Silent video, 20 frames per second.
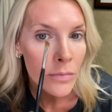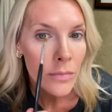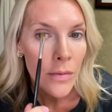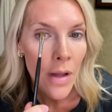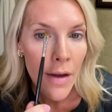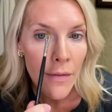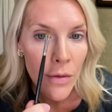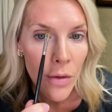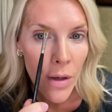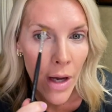
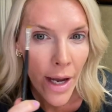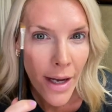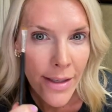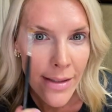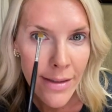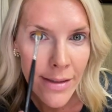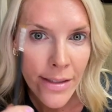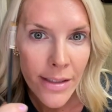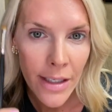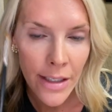Have you
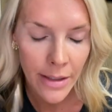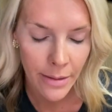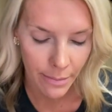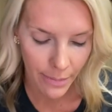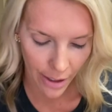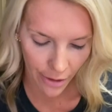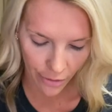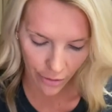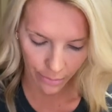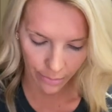guys done
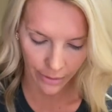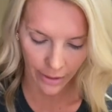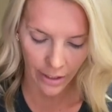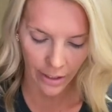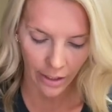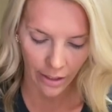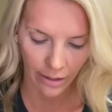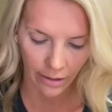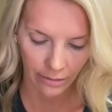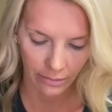
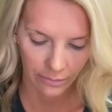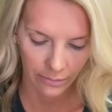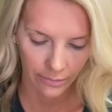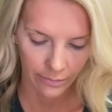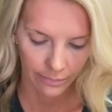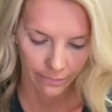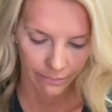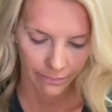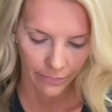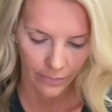microblading?
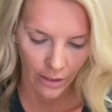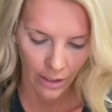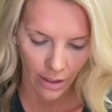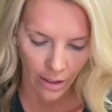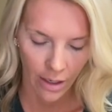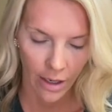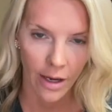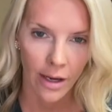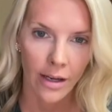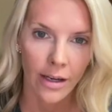
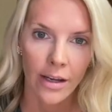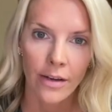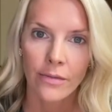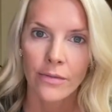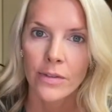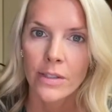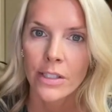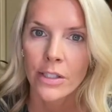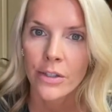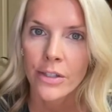I
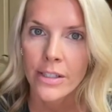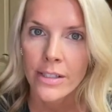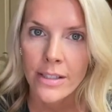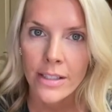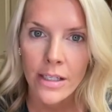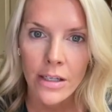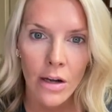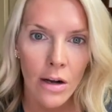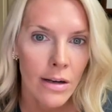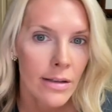have
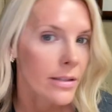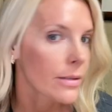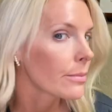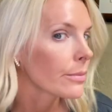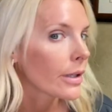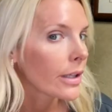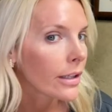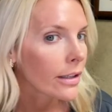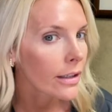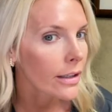seriously
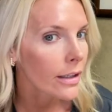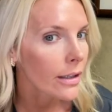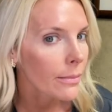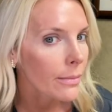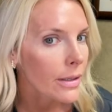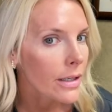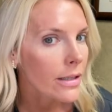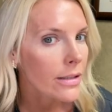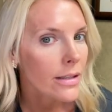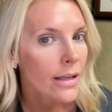contemplated it
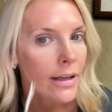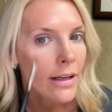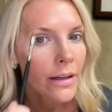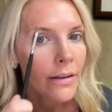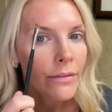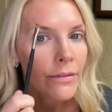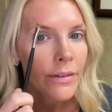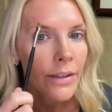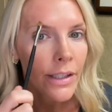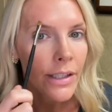because I
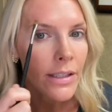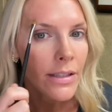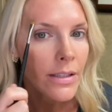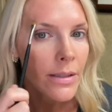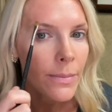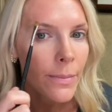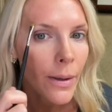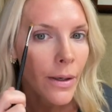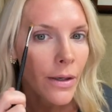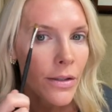have very
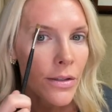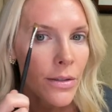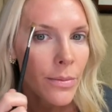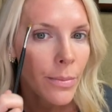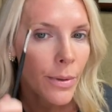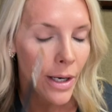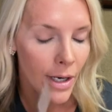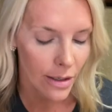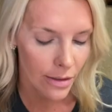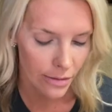sparse
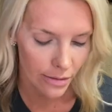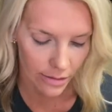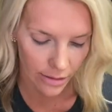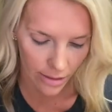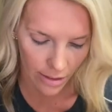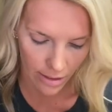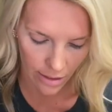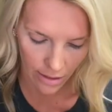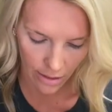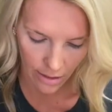brows,
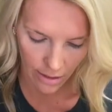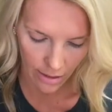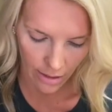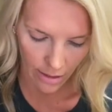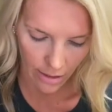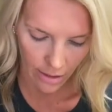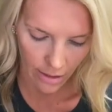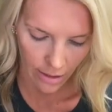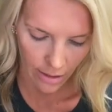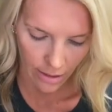
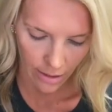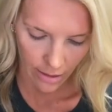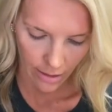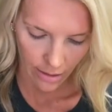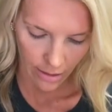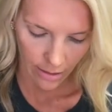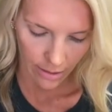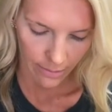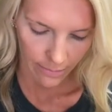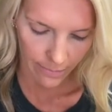
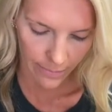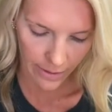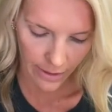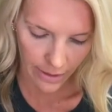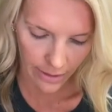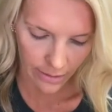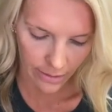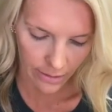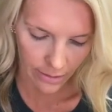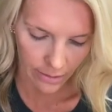
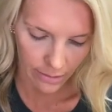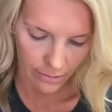but